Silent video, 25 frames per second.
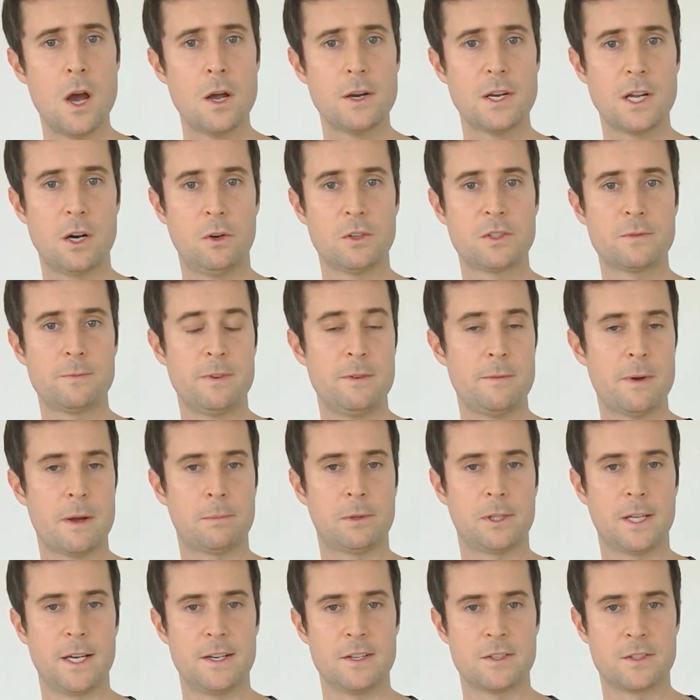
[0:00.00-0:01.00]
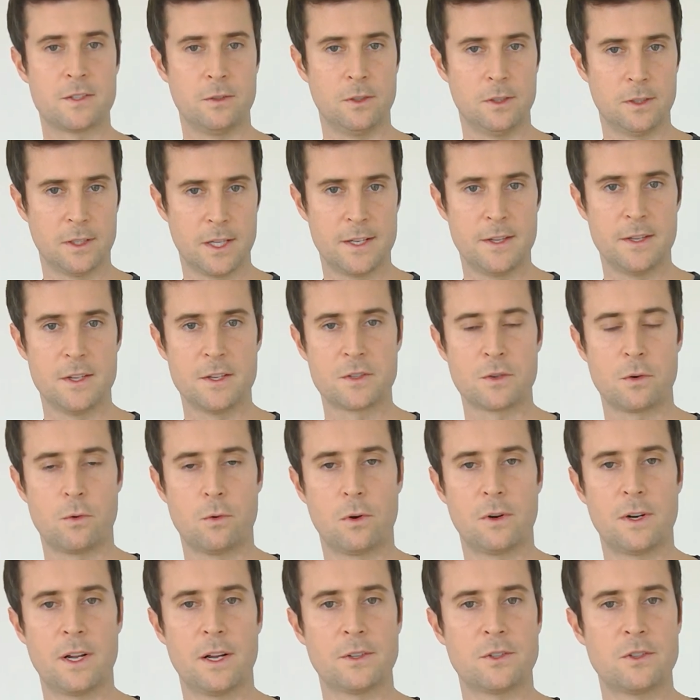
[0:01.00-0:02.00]
Now, ultimately, my plan is to lend this
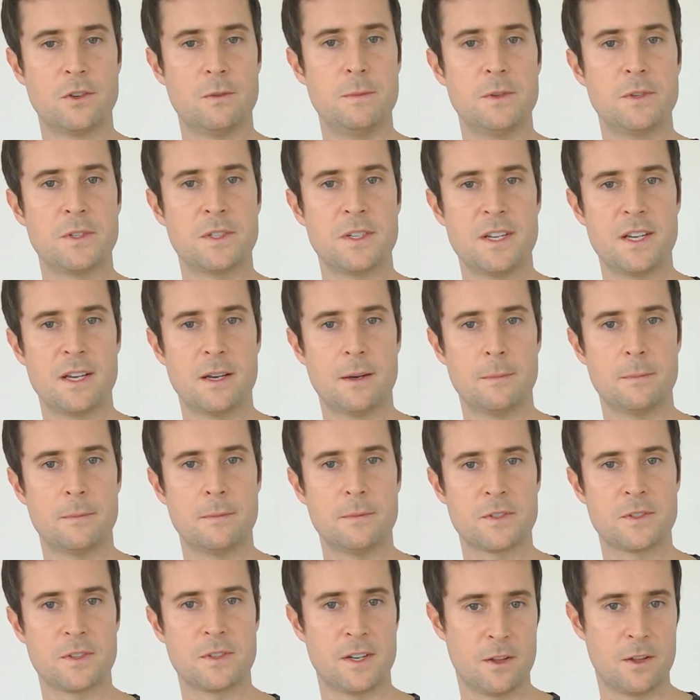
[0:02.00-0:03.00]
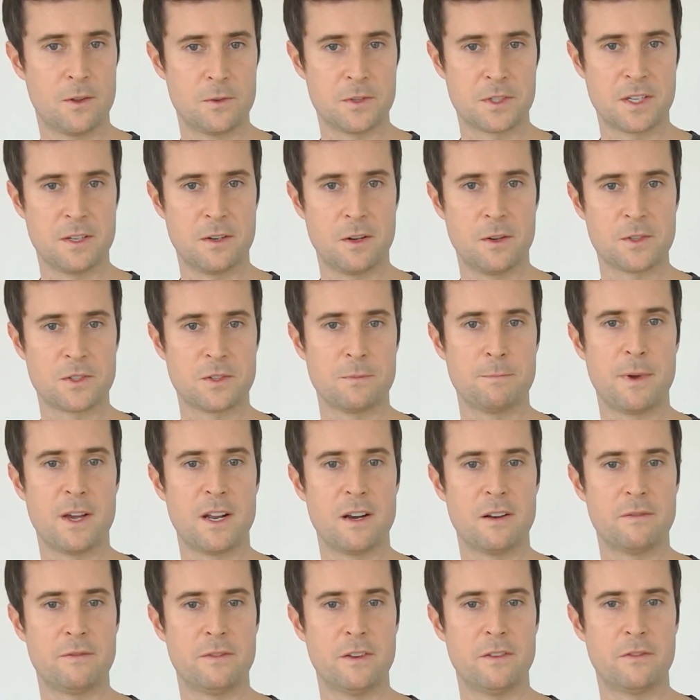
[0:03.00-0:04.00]
horn out to a museum so that others can also
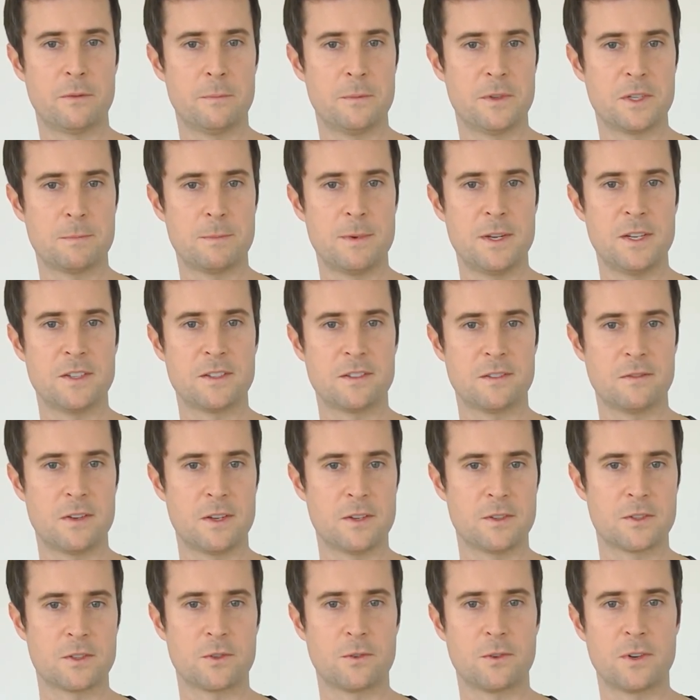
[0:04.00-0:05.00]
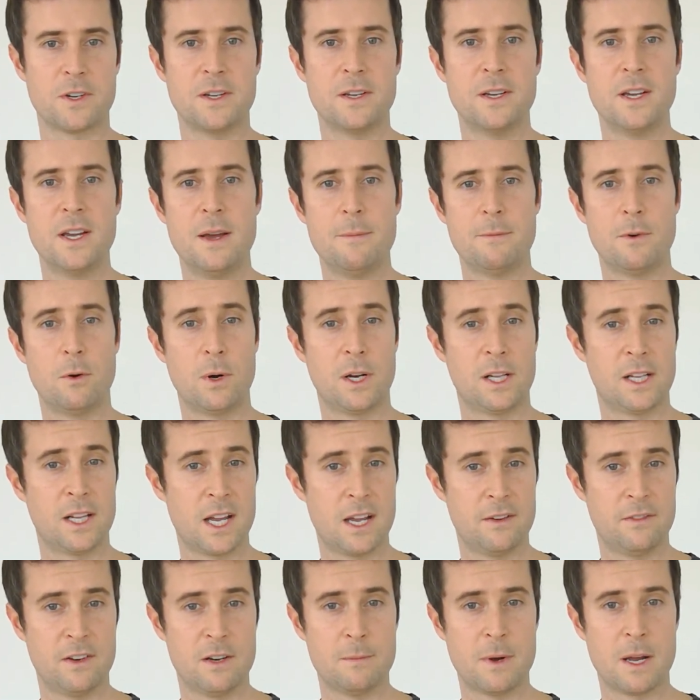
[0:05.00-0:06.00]
benefit from this piece of history. But while I
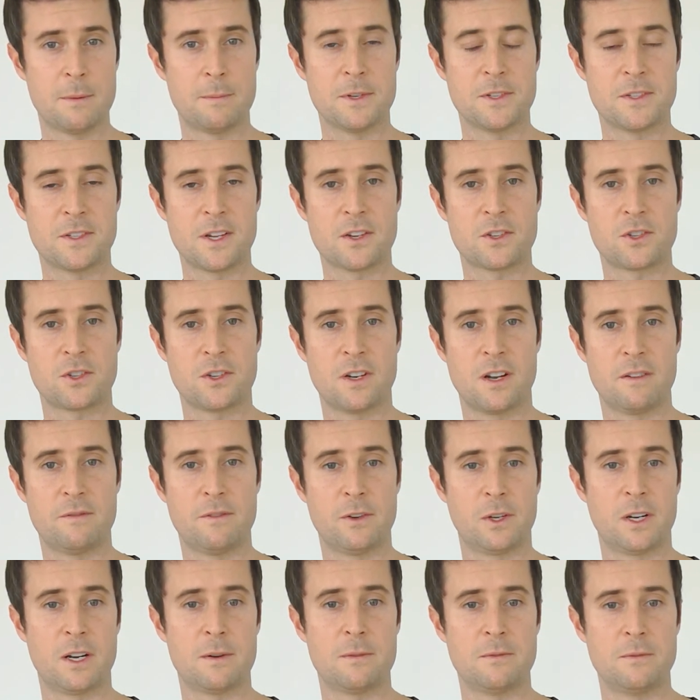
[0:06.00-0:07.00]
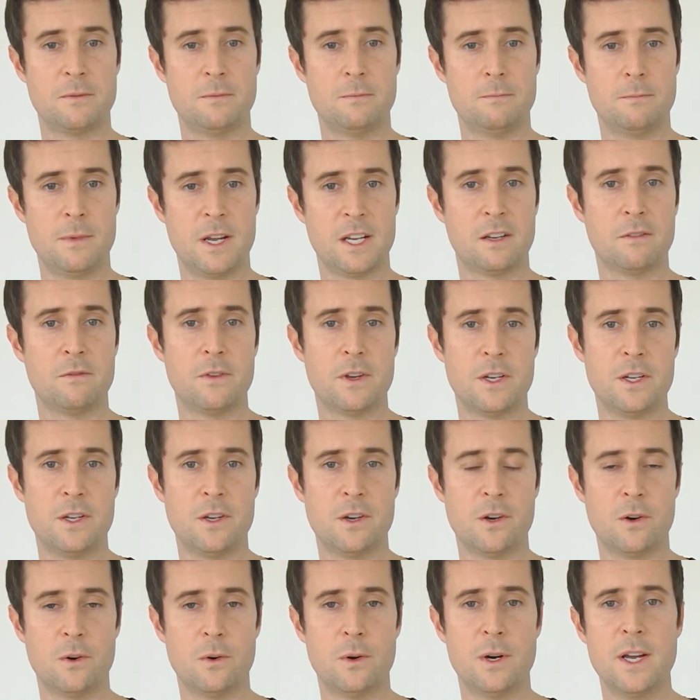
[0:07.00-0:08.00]
have it in my possession, I figured I'd make a
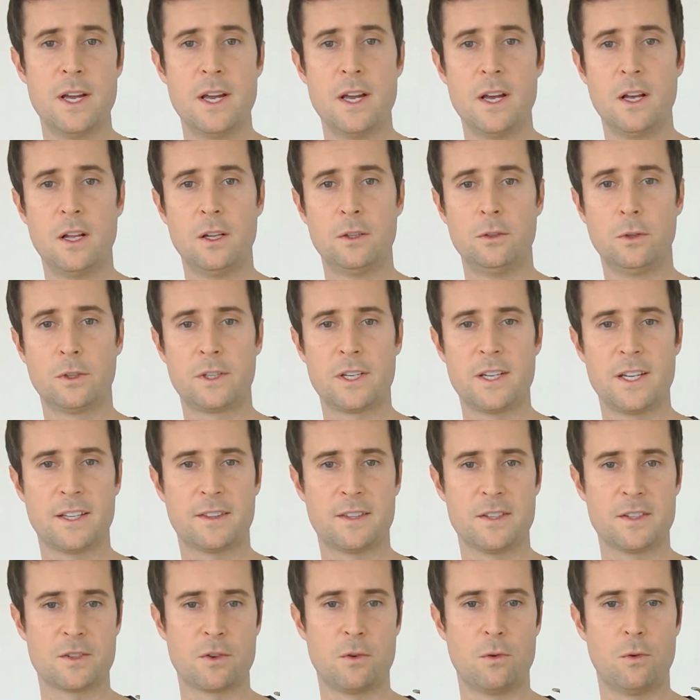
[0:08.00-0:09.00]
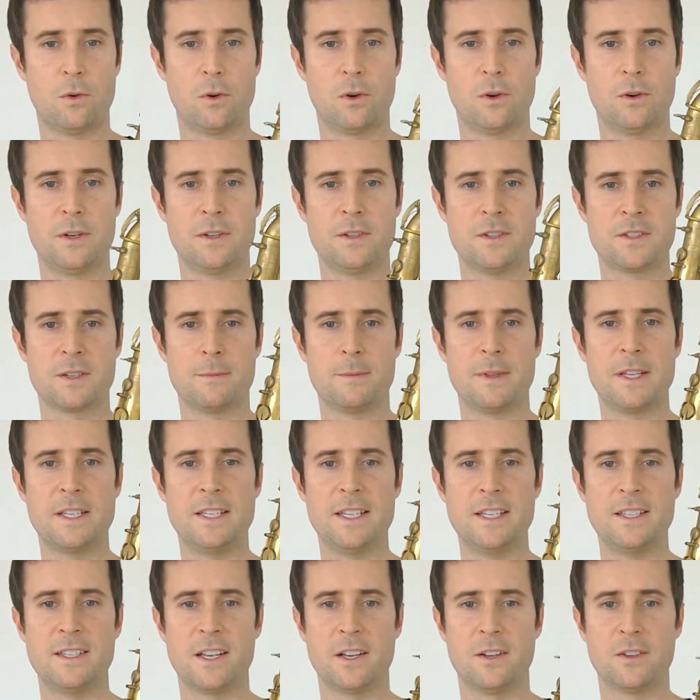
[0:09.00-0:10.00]
video looking at this horn and some of the
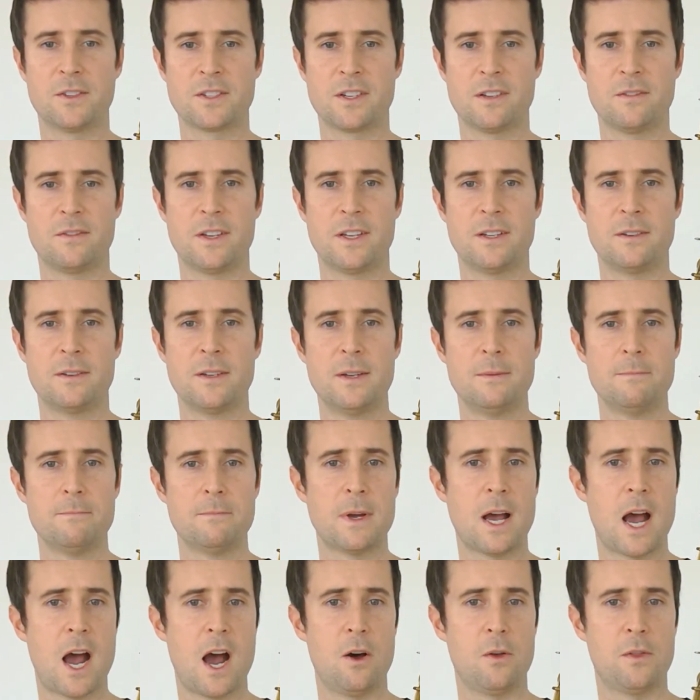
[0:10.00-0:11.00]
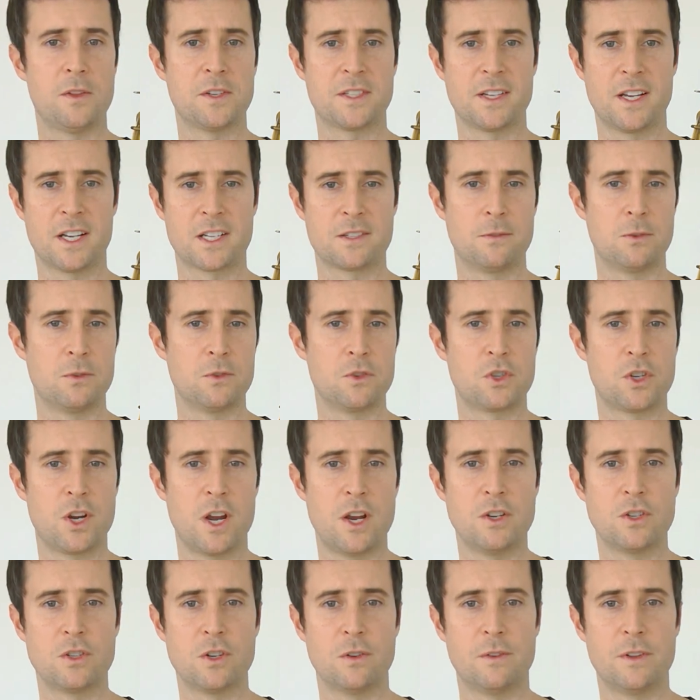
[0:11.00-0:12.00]
details of it, how the saxophone's
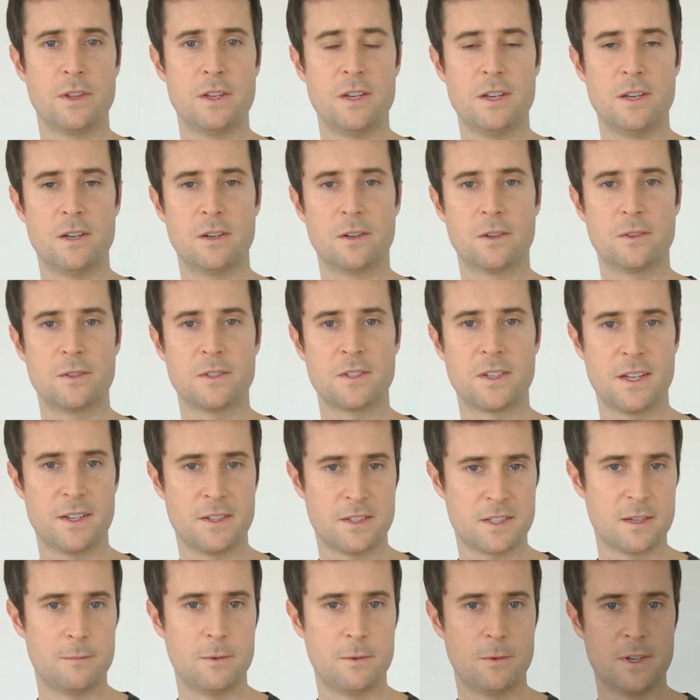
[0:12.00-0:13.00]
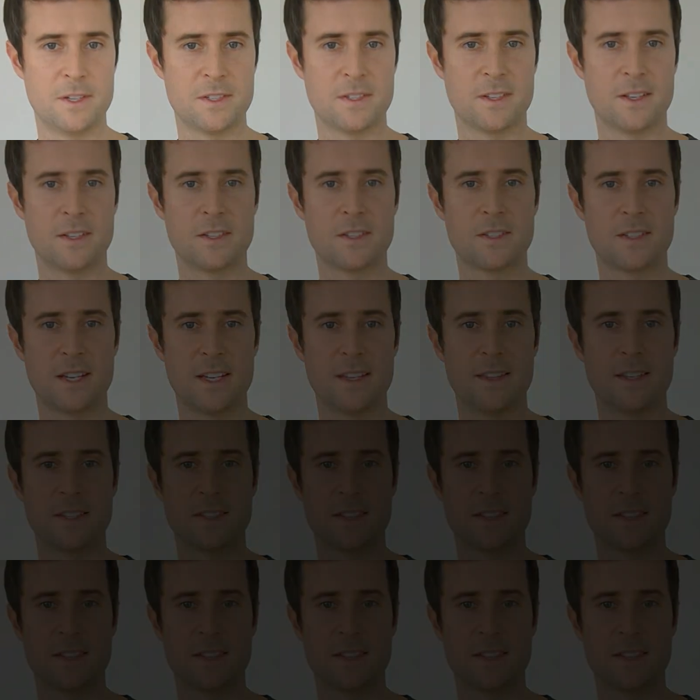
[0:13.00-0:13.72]
changed over the years, and some ways that it stayed the